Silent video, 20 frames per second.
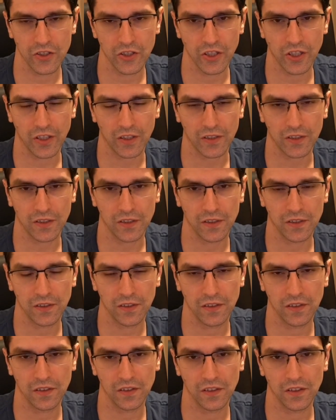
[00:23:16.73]
check,
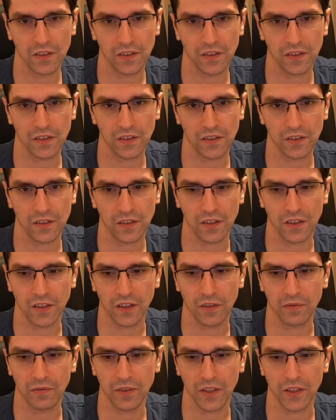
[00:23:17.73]
king
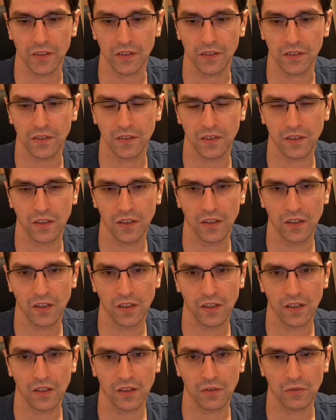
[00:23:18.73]
f8,
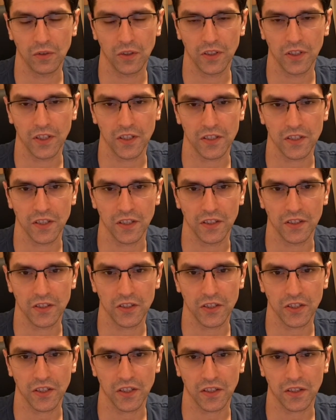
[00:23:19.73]
queen h8
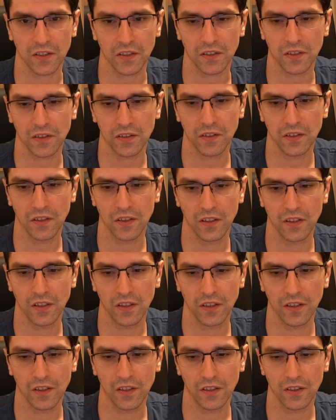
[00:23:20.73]
check,
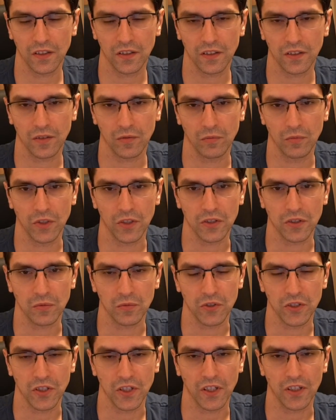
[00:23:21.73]
bishop
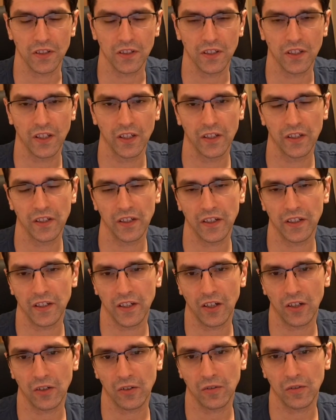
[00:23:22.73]
g8, and
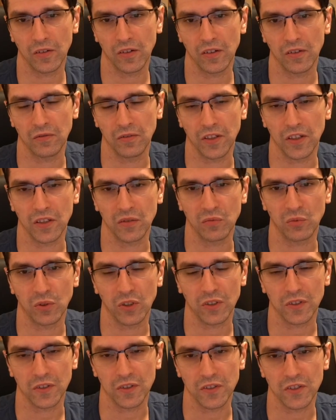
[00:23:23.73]
now a very
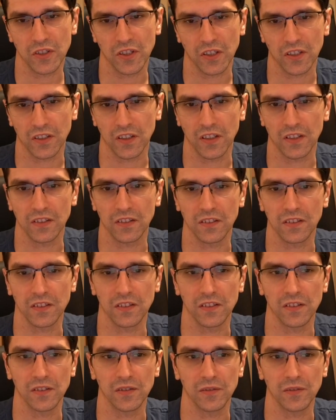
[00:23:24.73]
important check that